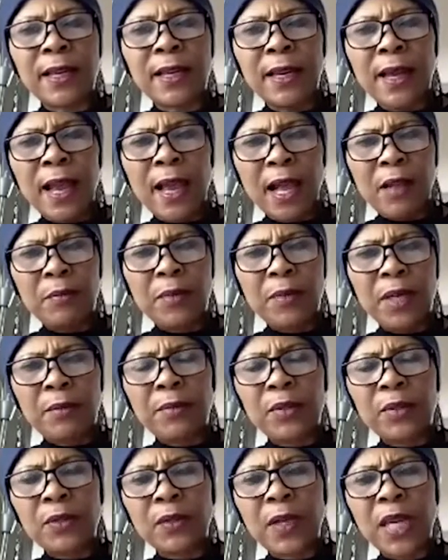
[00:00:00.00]
help
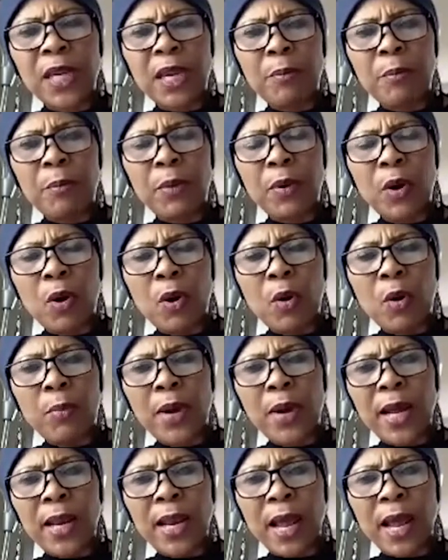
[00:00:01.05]
them to keep hope
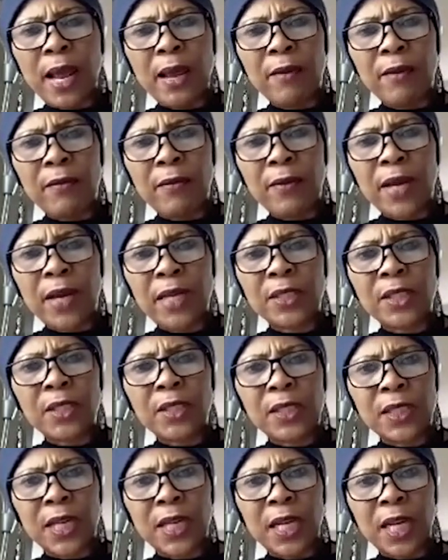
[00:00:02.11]
alive and to
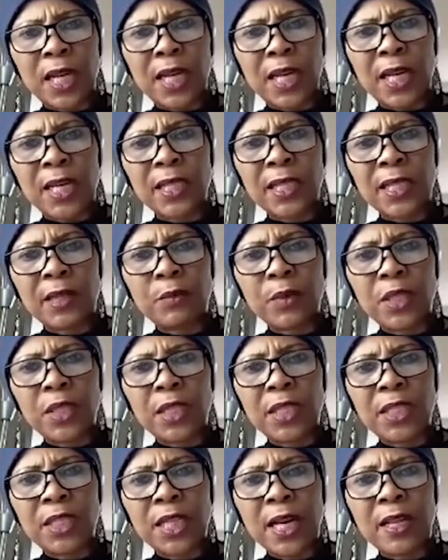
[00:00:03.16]
stay connected with
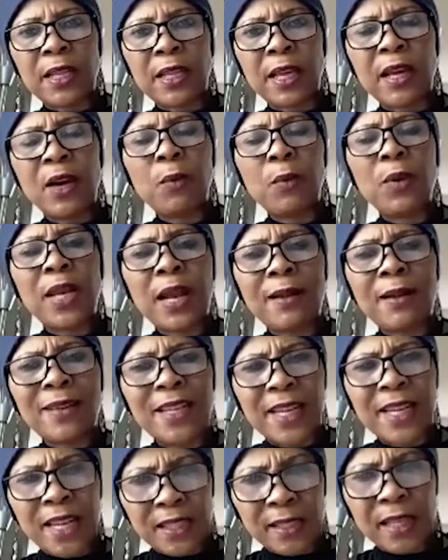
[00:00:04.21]
each other without
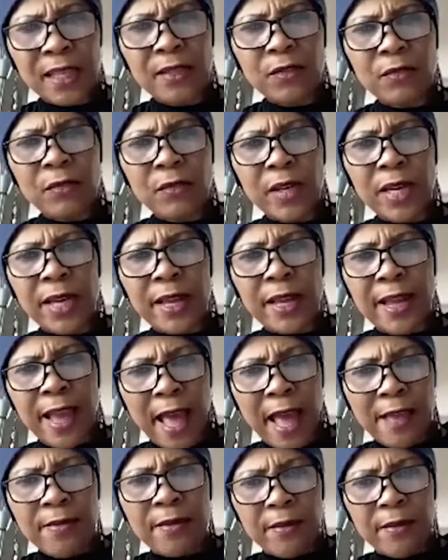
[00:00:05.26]
necessarily
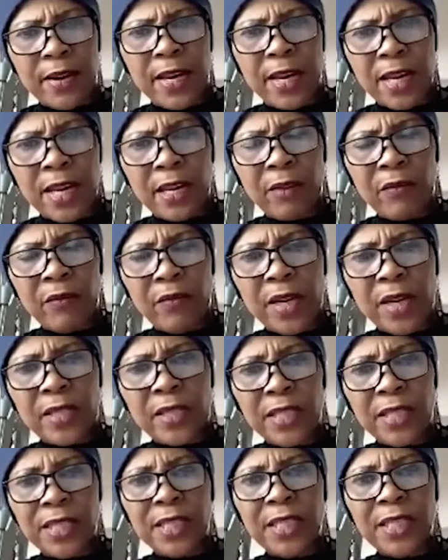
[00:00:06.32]
gathering and
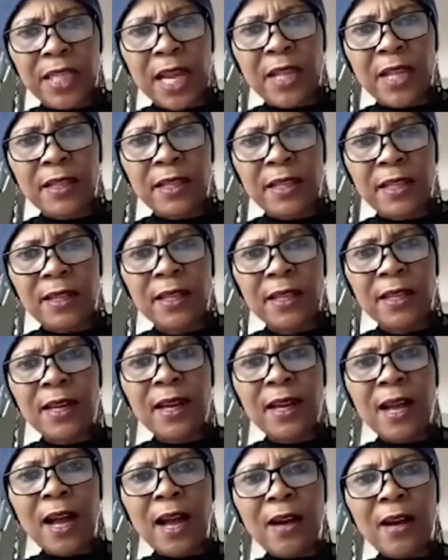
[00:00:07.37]
infecting each other?
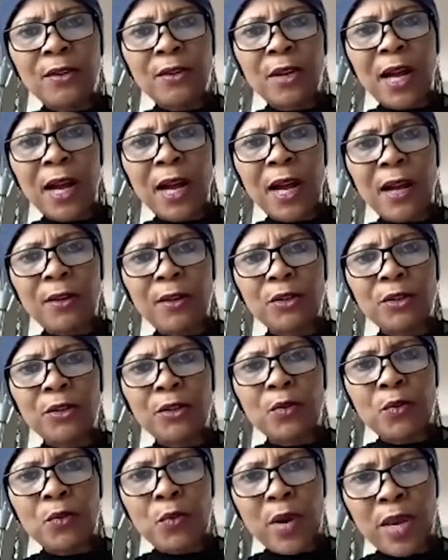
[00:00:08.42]
How
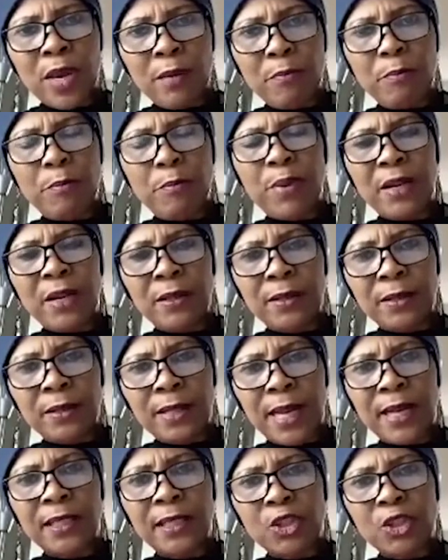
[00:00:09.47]
do we build
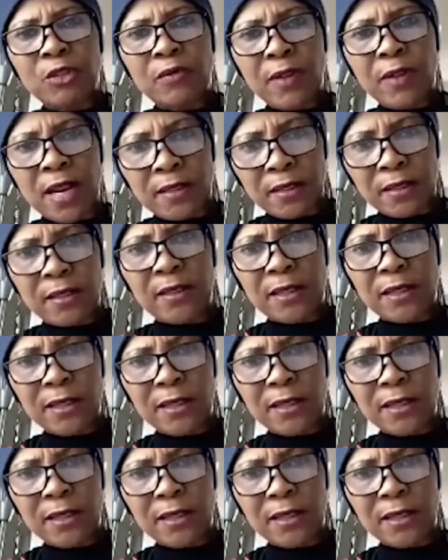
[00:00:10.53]
that trust